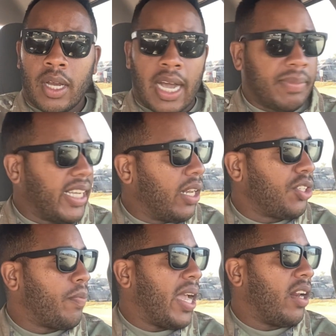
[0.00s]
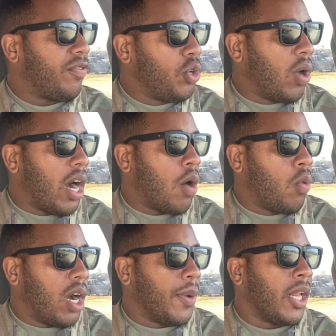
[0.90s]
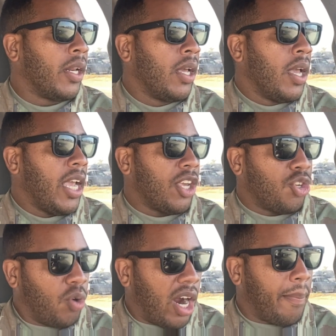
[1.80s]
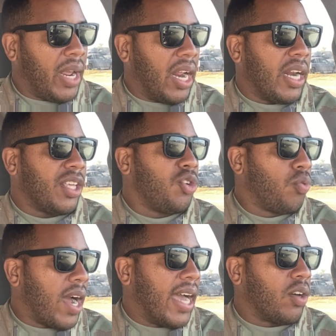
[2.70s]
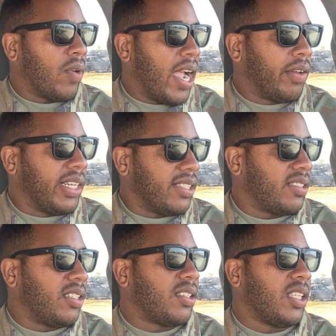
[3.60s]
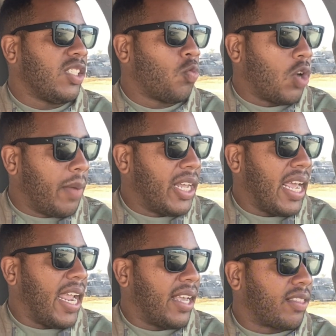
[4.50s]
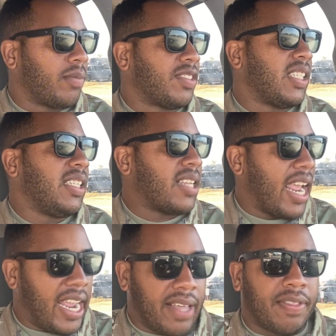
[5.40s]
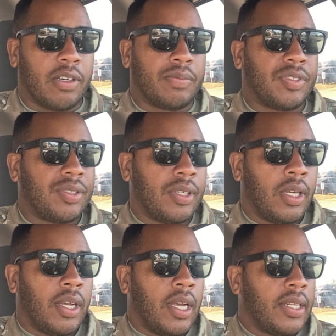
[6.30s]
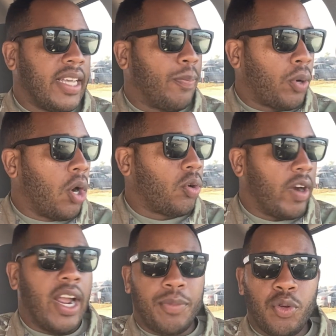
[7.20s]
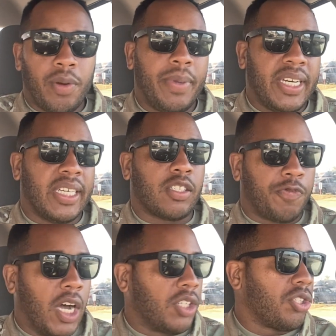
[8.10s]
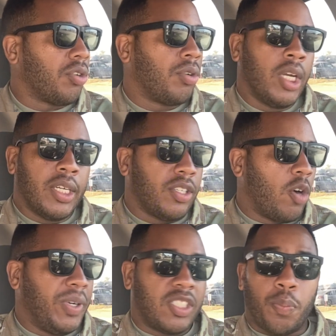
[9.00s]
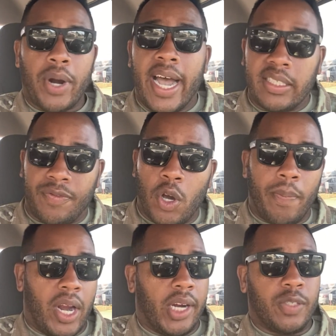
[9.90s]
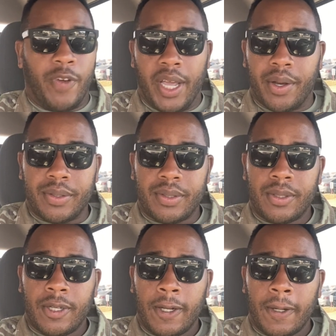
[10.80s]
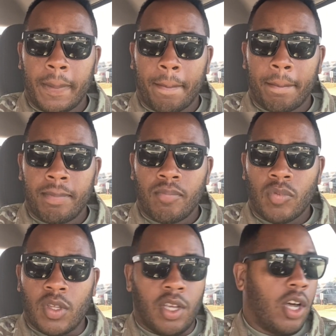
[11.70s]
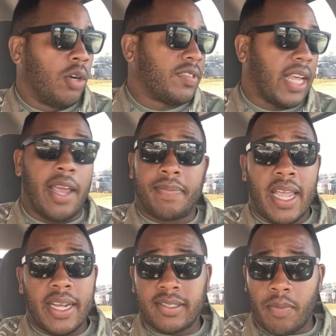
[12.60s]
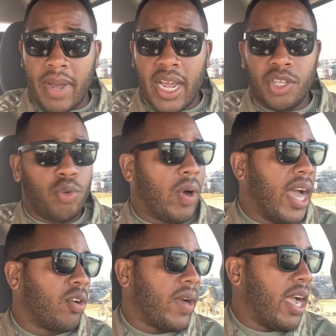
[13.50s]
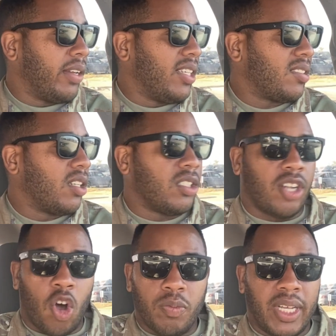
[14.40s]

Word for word: I'm telling you, man, if you are a woman and you are married and you riding around listening to these woman anthems, these anthems, that program you to be dysfunctional, don't be surprised if your marriage fails. You know, same thing as a man, you riding around listening to dope